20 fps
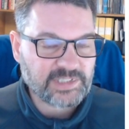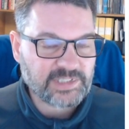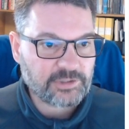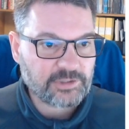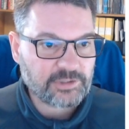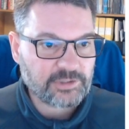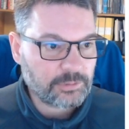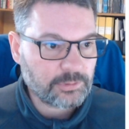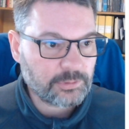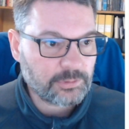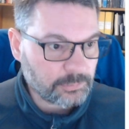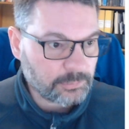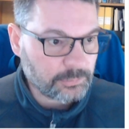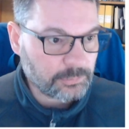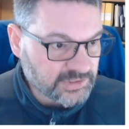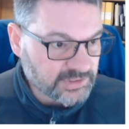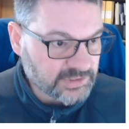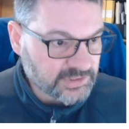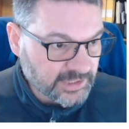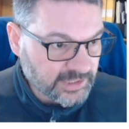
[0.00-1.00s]
We select
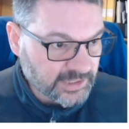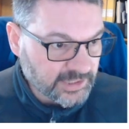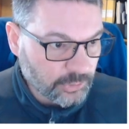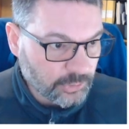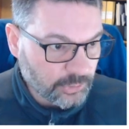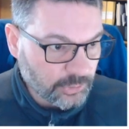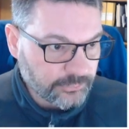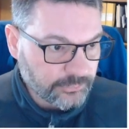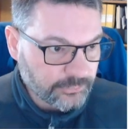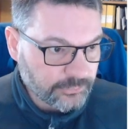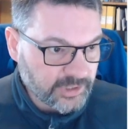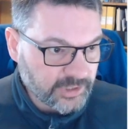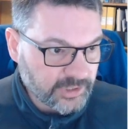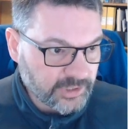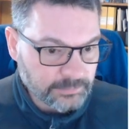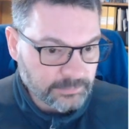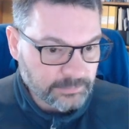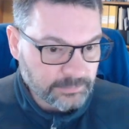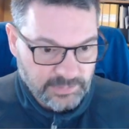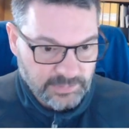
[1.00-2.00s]
Earth here,
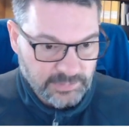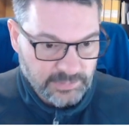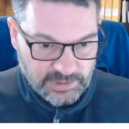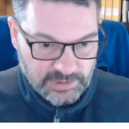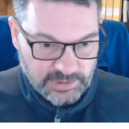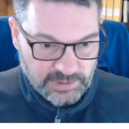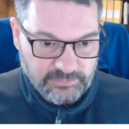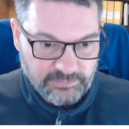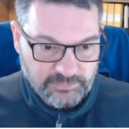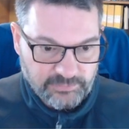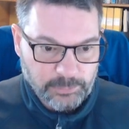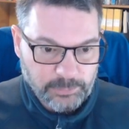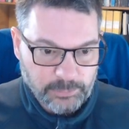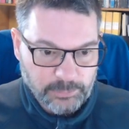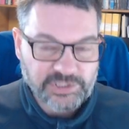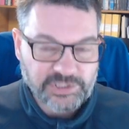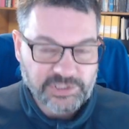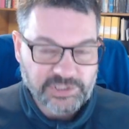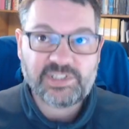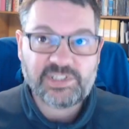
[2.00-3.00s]
and then we press
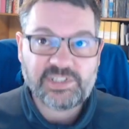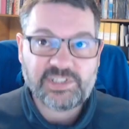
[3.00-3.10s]
save.